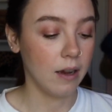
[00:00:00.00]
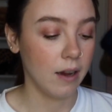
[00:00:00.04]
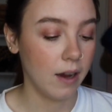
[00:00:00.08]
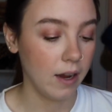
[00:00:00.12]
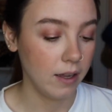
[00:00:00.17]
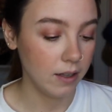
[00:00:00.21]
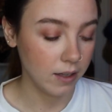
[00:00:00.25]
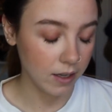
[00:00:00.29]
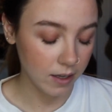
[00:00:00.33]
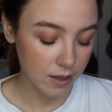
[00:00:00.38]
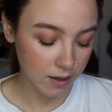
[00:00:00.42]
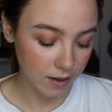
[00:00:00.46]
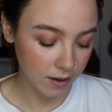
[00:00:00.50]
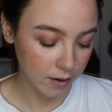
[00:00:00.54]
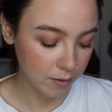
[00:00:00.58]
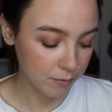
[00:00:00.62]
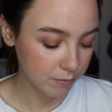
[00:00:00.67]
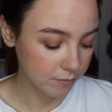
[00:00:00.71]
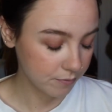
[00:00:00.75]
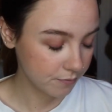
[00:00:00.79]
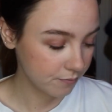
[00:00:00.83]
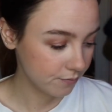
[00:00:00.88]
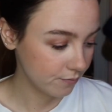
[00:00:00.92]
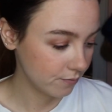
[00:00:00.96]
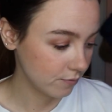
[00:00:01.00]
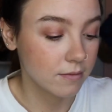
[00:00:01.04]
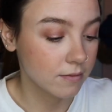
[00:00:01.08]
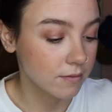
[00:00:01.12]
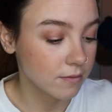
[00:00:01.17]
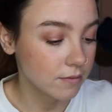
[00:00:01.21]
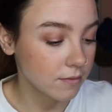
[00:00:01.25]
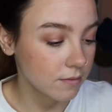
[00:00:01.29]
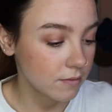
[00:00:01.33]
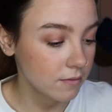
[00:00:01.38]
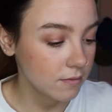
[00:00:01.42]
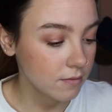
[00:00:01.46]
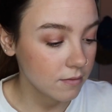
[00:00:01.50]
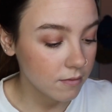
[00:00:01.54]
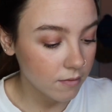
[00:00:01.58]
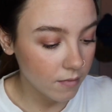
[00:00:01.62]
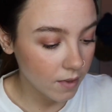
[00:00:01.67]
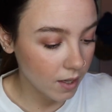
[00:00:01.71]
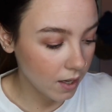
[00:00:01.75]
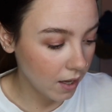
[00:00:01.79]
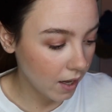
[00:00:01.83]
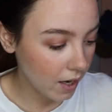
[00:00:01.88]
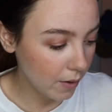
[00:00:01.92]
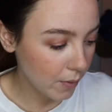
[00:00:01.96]
like it.
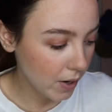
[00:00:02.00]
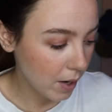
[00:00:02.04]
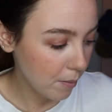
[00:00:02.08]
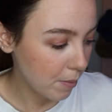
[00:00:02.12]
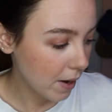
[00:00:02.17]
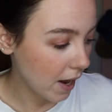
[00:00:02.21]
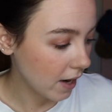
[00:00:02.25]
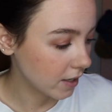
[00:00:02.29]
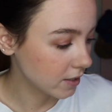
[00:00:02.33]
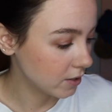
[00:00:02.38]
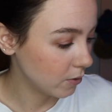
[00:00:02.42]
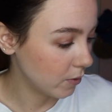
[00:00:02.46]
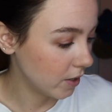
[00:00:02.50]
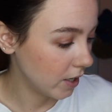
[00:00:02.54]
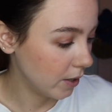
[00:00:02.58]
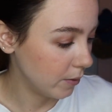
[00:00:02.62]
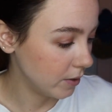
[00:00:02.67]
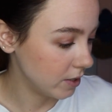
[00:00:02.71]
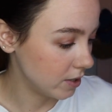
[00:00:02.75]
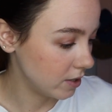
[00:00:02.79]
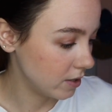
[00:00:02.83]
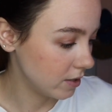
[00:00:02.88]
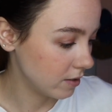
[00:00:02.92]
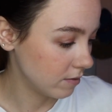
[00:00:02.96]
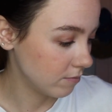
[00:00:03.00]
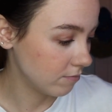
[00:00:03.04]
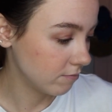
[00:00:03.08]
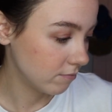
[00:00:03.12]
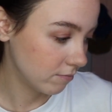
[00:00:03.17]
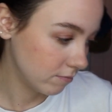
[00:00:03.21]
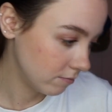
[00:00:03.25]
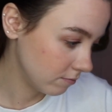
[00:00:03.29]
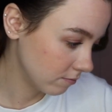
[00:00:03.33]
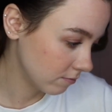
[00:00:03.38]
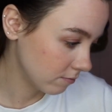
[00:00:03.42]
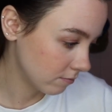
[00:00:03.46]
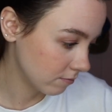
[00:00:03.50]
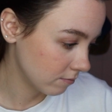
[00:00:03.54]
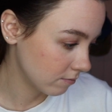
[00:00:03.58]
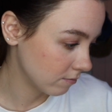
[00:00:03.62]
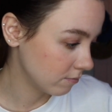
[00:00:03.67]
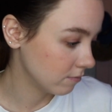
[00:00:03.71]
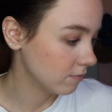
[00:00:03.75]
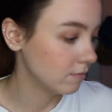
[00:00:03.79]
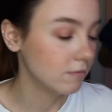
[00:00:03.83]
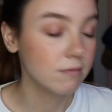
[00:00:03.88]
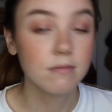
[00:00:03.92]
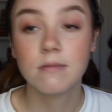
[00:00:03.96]
Anyway, back to what I was
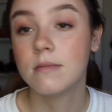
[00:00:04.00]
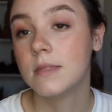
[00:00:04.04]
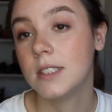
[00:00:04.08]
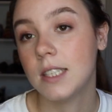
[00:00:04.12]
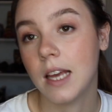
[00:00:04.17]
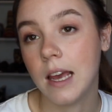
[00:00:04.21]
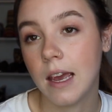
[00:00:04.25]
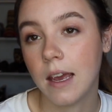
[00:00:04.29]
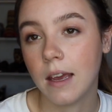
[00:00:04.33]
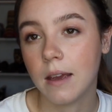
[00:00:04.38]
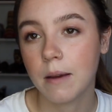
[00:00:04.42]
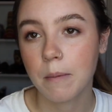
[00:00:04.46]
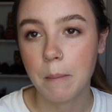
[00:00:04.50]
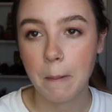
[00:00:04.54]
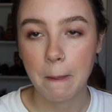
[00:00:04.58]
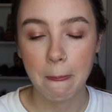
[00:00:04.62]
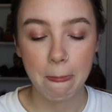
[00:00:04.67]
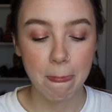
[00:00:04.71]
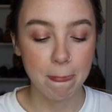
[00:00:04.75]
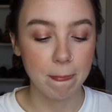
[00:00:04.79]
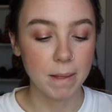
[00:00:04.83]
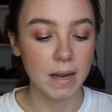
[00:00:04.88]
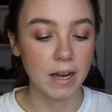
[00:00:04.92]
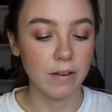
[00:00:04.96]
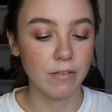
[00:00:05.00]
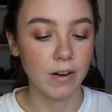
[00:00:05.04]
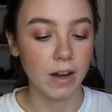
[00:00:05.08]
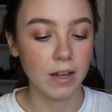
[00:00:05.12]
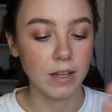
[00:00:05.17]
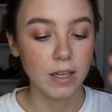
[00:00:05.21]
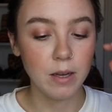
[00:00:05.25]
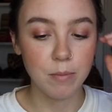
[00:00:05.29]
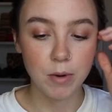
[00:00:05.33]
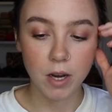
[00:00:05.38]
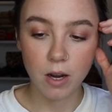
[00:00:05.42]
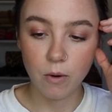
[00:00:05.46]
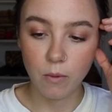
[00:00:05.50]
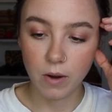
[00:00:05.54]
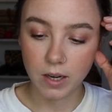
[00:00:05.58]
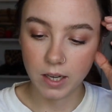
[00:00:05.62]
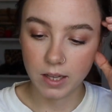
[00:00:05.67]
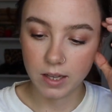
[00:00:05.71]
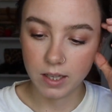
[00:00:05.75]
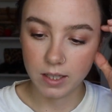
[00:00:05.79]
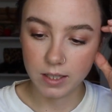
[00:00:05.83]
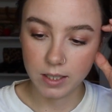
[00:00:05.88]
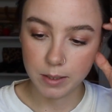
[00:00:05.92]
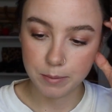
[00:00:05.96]
saying. I finally bought one
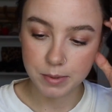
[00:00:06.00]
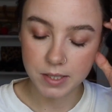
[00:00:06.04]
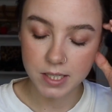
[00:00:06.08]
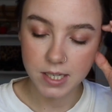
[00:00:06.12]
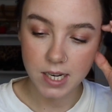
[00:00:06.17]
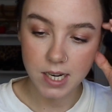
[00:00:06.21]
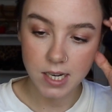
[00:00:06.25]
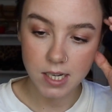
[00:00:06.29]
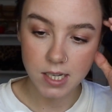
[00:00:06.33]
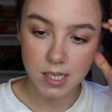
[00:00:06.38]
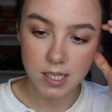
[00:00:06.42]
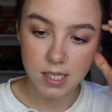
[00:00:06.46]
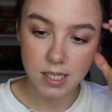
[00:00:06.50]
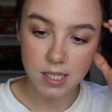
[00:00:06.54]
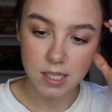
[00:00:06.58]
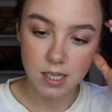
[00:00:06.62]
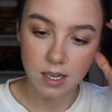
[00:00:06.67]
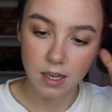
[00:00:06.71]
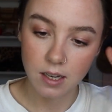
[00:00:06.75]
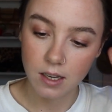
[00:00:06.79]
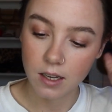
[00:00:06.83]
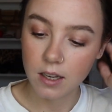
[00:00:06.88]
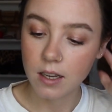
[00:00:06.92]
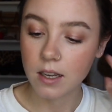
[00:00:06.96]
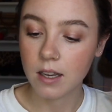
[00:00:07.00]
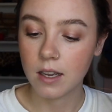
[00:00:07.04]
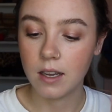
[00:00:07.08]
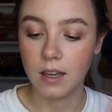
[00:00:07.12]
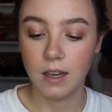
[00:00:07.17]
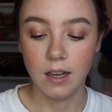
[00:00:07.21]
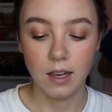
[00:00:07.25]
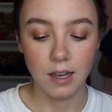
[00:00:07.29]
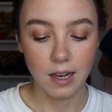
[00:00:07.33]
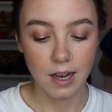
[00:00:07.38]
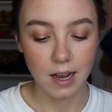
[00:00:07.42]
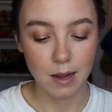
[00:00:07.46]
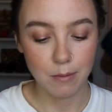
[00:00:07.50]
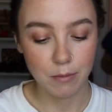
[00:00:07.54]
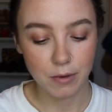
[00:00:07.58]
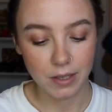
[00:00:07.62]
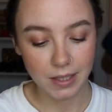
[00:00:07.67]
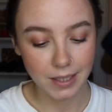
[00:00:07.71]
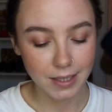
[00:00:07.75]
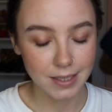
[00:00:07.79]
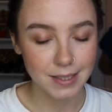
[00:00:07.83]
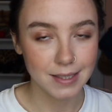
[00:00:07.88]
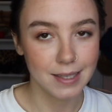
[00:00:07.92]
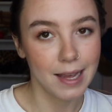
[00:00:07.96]
of the lipsticks. I'm
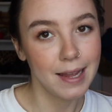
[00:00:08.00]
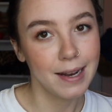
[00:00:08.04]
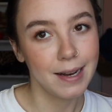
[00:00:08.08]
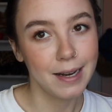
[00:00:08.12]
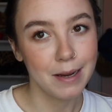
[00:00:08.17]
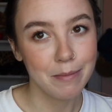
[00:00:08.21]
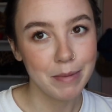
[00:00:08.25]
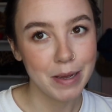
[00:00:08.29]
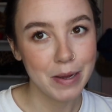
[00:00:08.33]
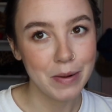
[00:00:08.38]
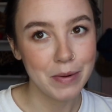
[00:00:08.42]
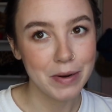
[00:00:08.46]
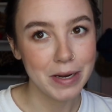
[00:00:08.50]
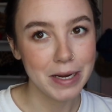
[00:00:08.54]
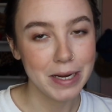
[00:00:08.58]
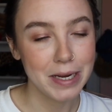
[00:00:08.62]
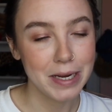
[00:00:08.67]
really excited about